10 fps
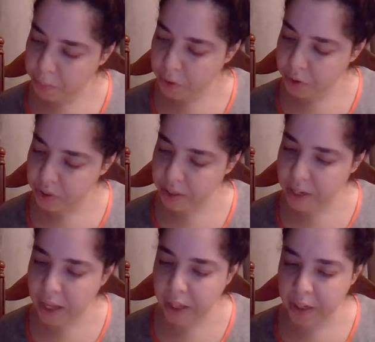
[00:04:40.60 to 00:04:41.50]

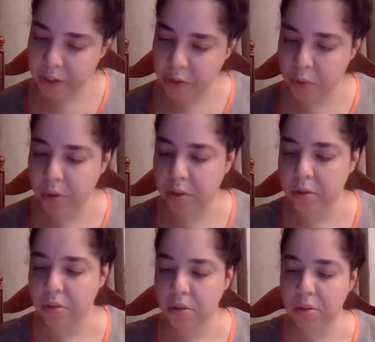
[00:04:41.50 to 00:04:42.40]
Personality
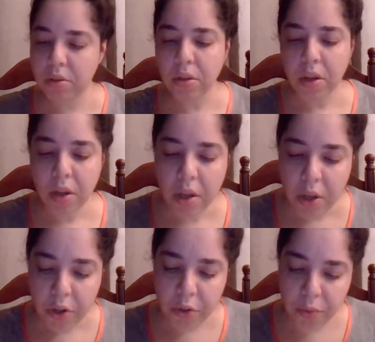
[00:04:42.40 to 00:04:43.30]
disorders.
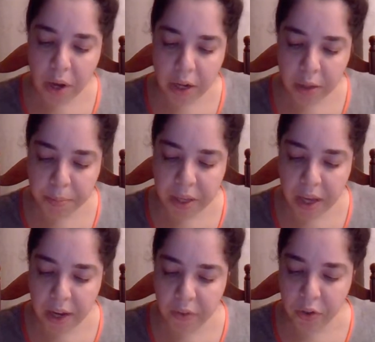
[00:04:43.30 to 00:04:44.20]
Neurotic
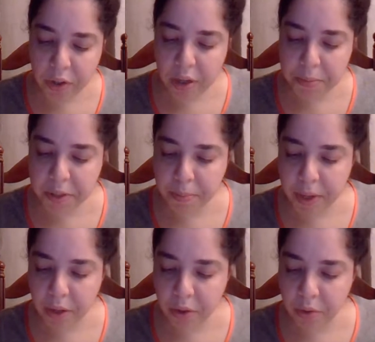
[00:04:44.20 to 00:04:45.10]
behavior comes
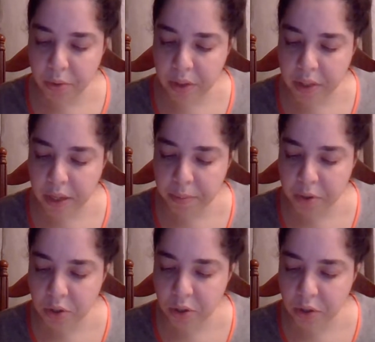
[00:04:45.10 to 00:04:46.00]
about through attempts
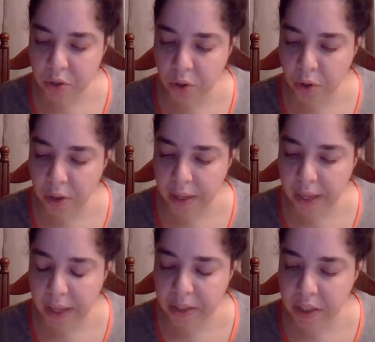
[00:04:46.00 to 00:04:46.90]
to control
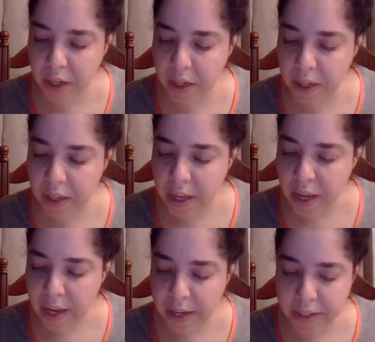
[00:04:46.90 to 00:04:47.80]
anxiety
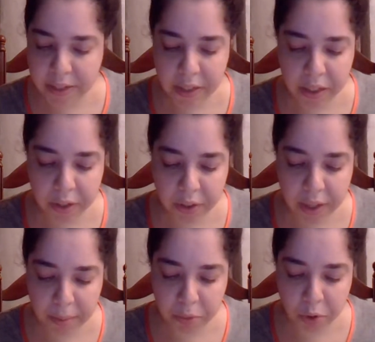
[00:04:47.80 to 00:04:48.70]
and is clearly
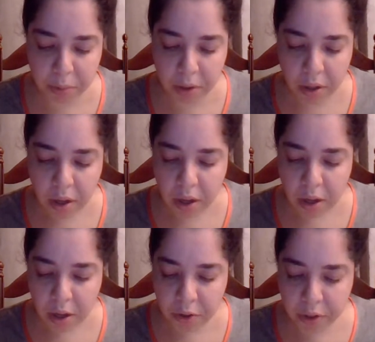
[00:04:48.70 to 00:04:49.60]
abnormal.
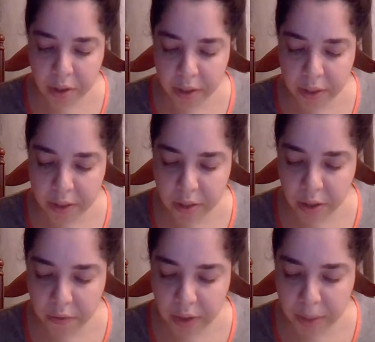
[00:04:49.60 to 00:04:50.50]
Other kinds
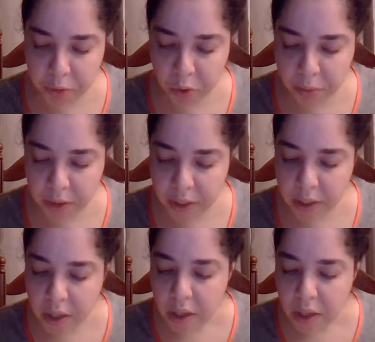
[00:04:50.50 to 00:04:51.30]
of abnormality